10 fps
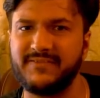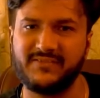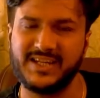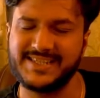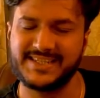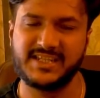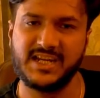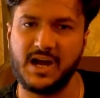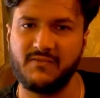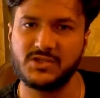
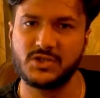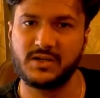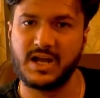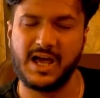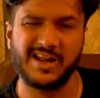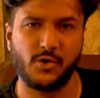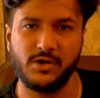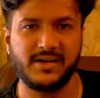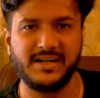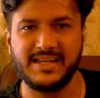50-60 hours are
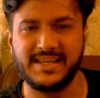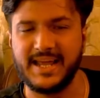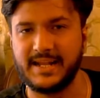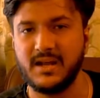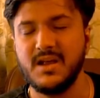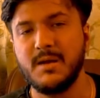already there.